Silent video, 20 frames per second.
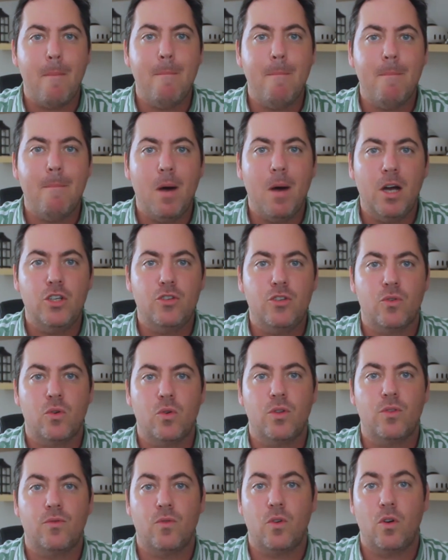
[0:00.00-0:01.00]
might draw
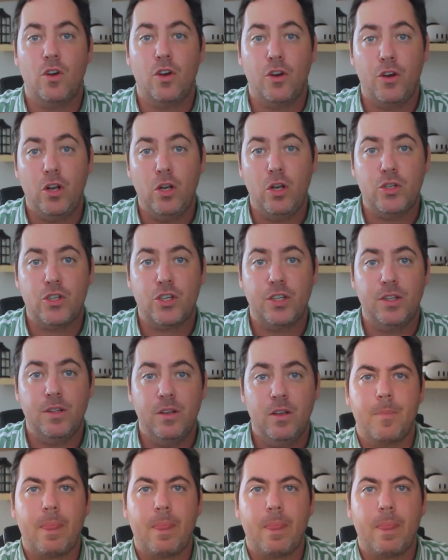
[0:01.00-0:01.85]
the wrong conclusion.